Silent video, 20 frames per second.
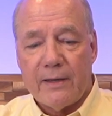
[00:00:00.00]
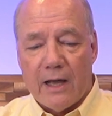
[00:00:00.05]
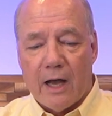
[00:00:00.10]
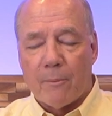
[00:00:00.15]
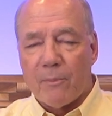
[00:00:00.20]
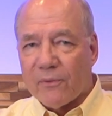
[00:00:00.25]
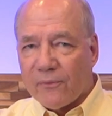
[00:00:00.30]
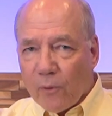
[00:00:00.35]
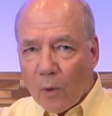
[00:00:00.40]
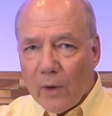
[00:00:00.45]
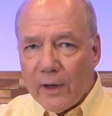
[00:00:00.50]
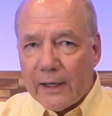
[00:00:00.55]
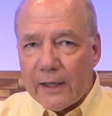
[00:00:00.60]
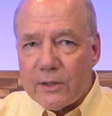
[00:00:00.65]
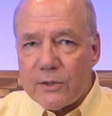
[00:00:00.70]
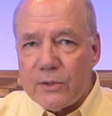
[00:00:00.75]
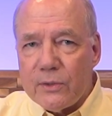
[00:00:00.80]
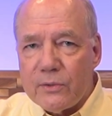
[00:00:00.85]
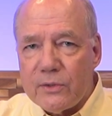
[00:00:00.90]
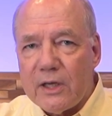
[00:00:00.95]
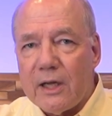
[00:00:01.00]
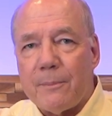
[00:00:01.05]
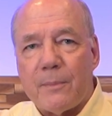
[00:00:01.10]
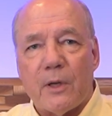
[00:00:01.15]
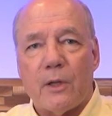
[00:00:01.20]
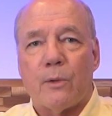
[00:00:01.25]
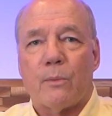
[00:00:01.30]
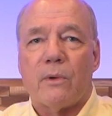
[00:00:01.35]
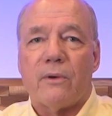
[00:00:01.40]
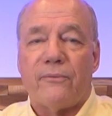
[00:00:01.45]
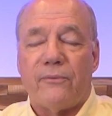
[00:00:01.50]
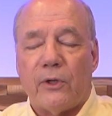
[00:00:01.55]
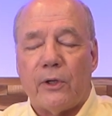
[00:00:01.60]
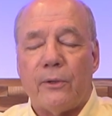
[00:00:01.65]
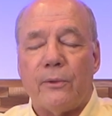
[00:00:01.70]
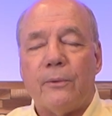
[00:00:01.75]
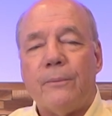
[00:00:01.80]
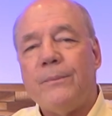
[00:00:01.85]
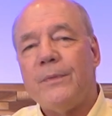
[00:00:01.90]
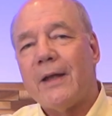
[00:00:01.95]
Now, before I get too deep into the
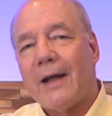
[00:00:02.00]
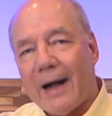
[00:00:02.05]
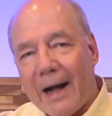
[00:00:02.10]
review,